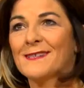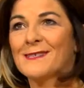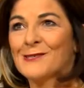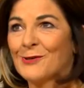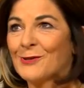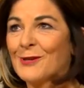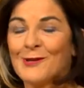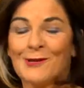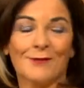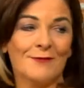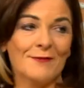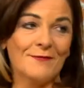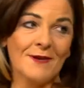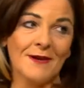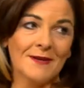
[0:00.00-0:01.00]
subtle or
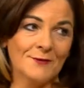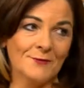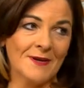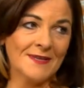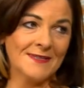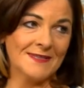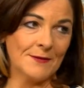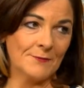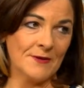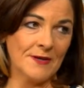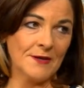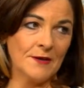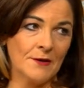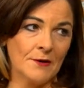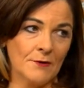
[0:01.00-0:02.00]
refined ways that we
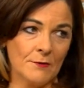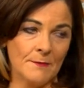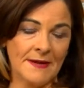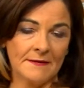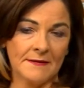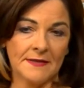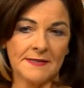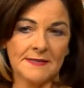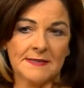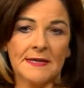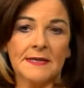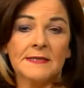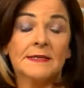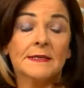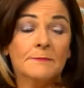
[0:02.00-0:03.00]
can go about this.
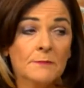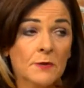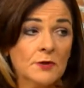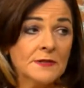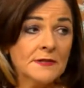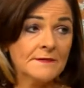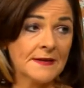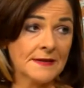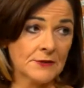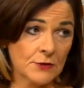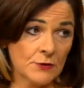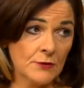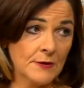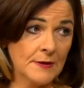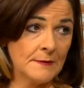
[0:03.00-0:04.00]
It is a
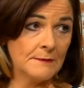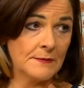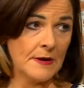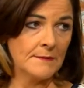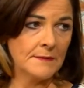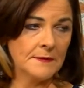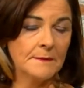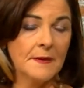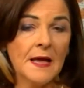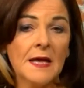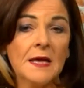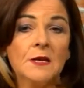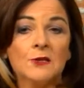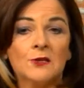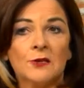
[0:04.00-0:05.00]
multifactorial problem.
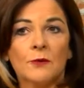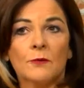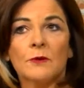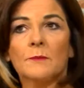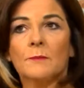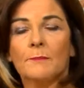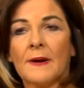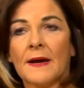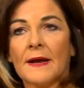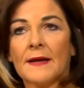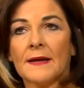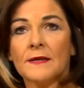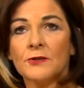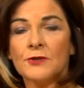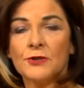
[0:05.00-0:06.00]
So by
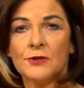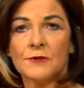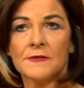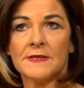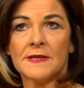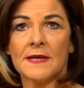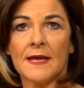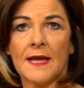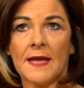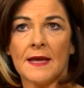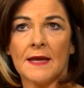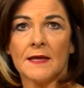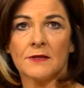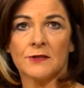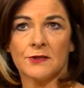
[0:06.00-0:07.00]
introducing
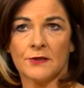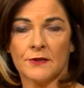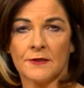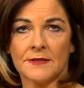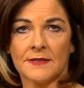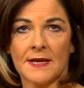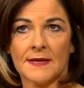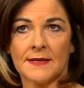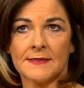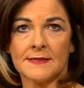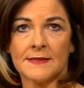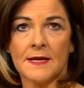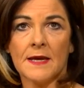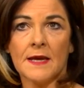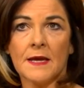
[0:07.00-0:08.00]
a sugar tax,
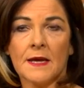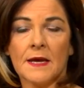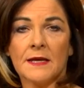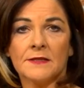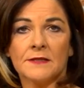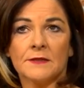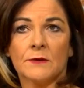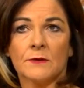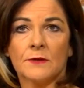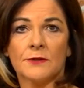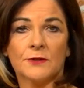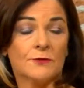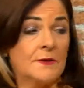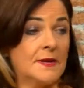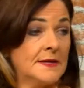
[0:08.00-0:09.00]
it is going
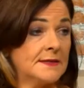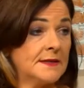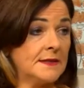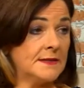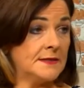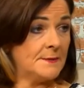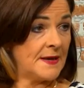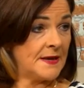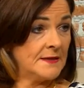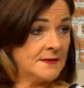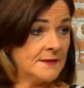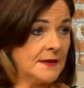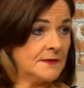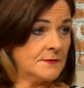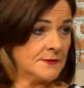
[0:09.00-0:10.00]
to raise a debate,
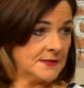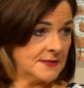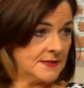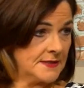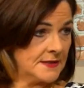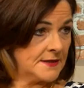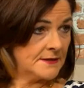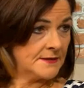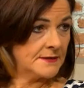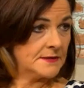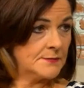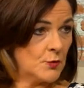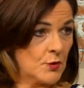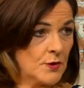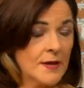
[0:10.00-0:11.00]
as we're sitting here this
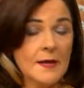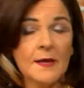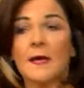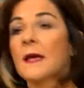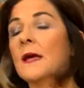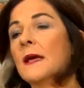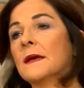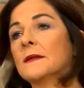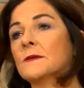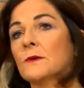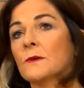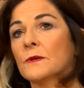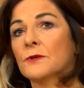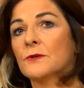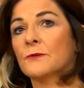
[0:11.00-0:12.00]
morning. It's
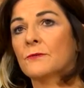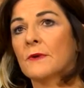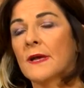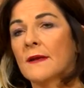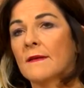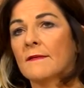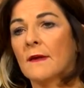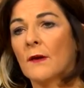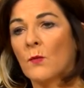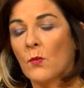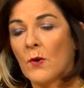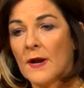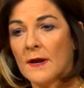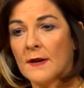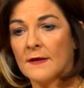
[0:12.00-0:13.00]
going to raise
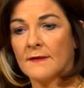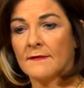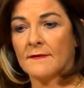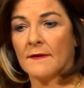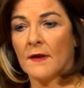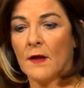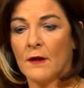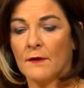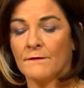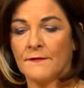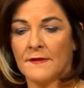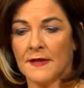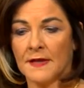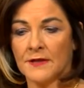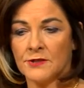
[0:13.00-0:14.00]
awareness of
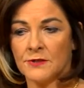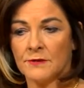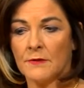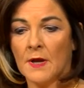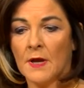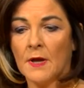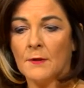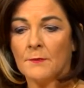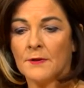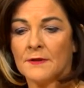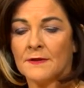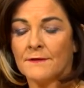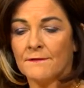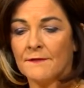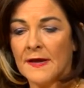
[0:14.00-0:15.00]
the issue. But
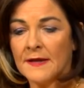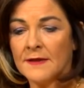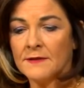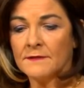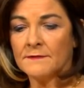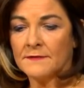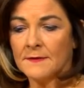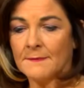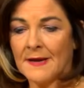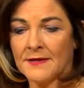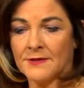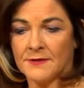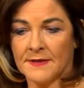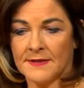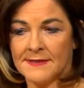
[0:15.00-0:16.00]
the fact of the
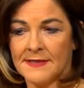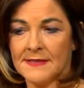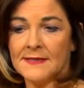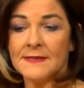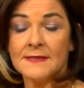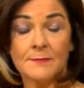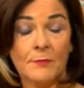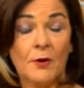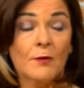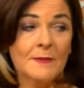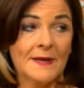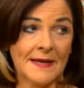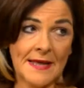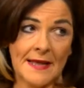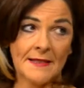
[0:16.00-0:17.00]
matter is, this is a
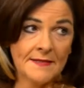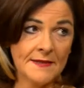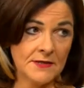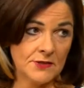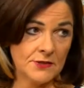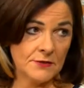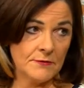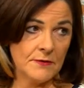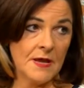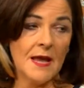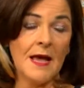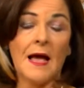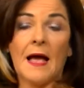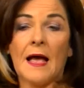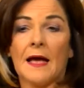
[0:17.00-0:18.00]
public health issue.
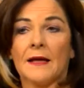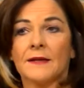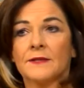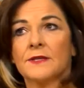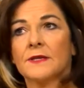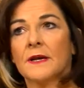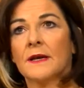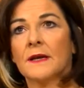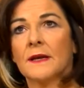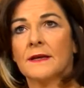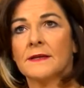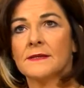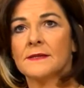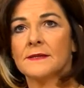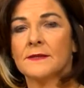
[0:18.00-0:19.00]
Mm-hmm. And it
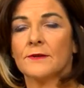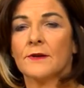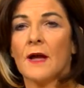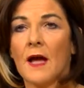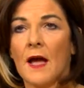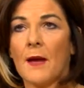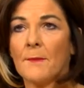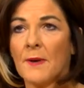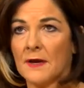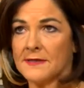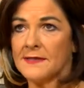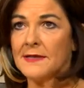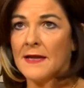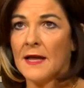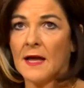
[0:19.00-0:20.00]
is,
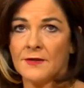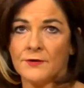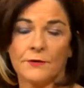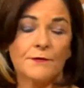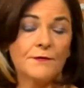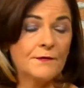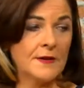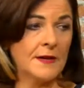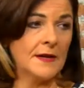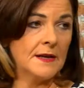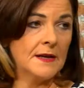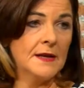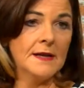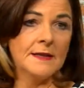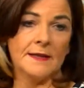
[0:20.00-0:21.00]
personally, I don't feel
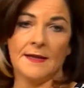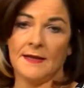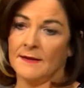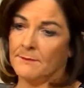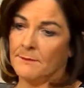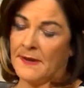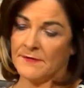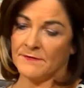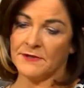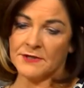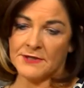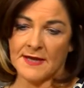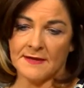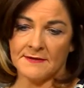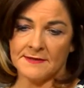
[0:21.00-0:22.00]
the Beverage
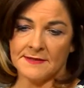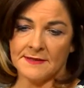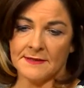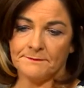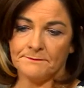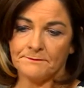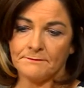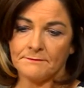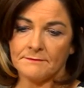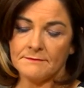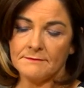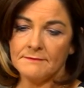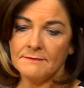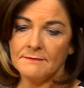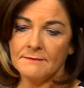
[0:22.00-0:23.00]
Council
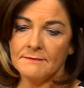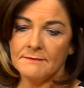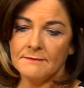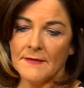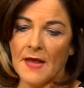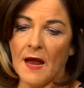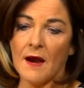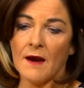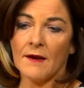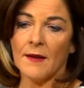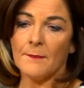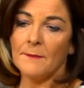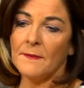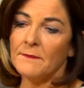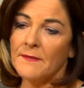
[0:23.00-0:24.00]
are
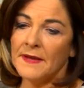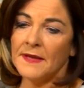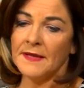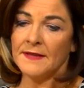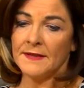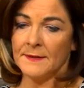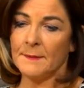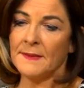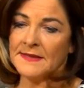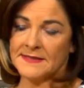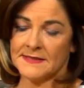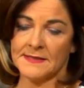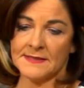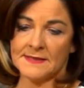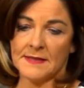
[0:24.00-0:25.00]
in the
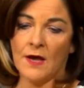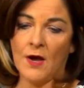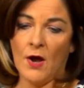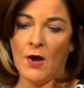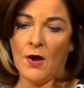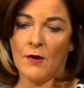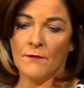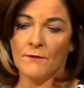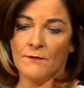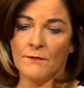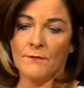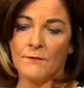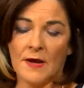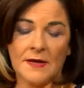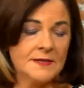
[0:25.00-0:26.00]
business of
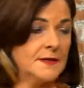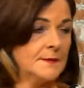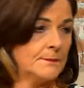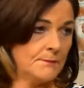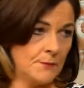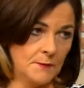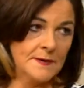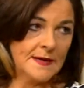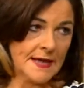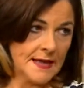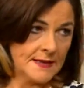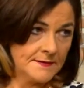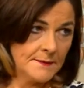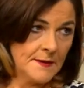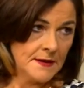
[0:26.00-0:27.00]
writing public
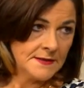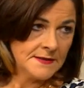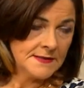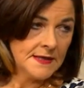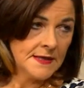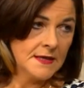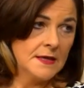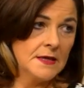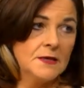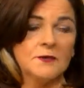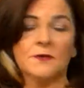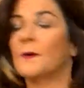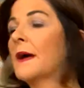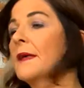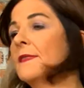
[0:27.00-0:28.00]
health policy.
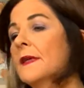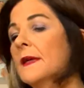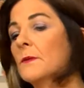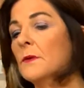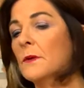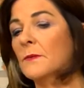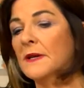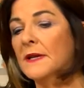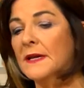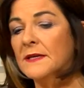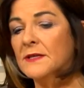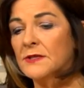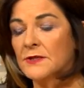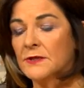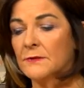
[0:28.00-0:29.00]
So I think what we need
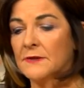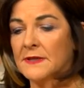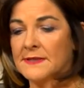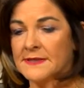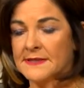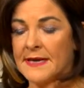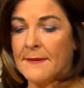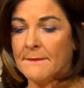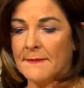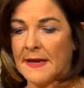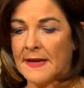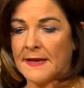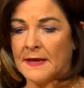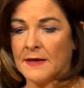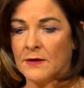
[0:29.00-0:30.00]
to do is stand
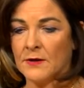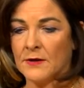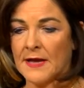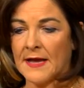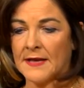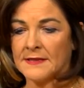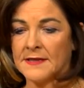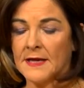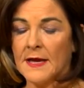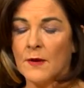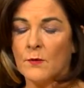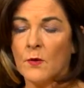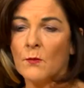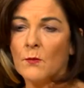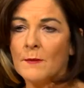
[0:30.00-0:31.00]
back and look at
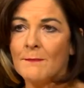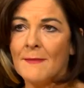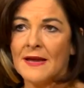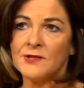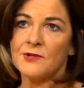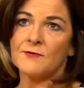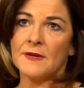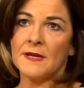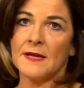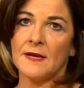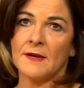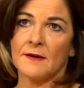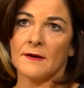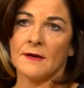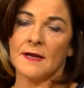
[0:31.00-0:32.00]
what we're measuring
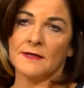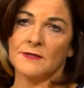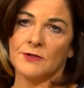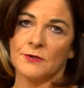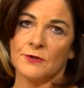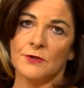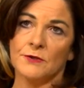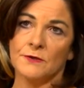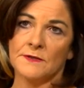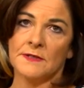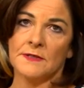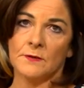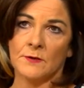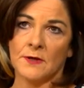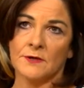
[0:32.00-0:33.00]
here, as you're using
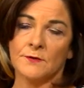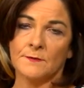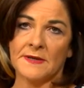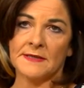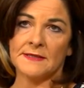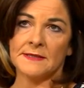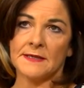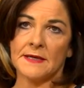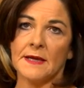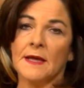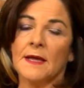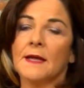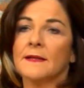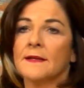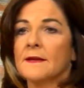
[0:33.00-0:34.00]
the word obesity.
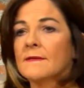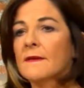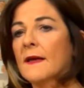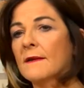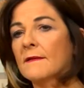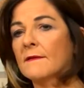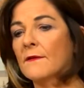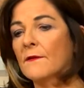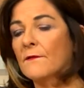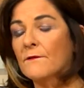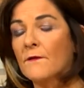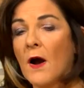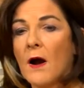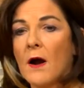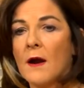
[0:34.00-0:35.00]
This has
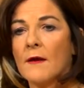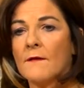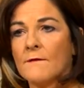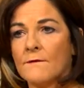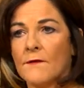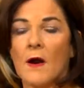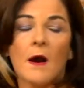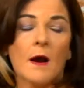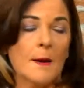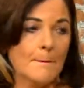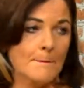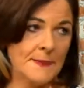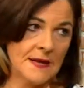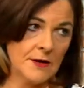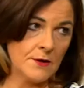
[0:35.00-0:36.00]
far, far
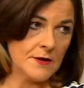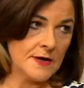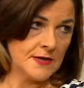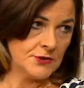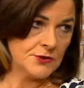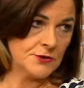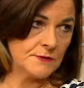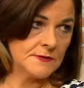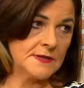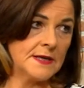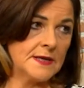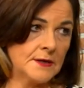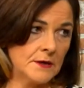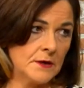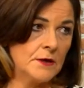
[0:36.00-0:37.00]
bigger issues
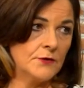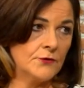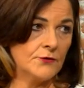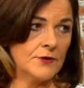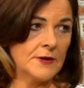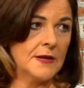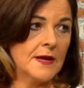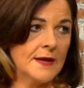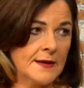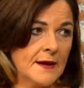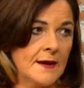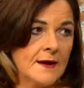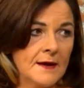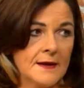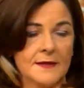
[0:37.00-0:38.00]
in a country like
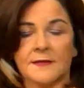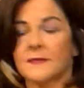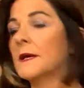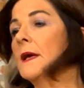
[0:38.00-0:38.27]
Ireland.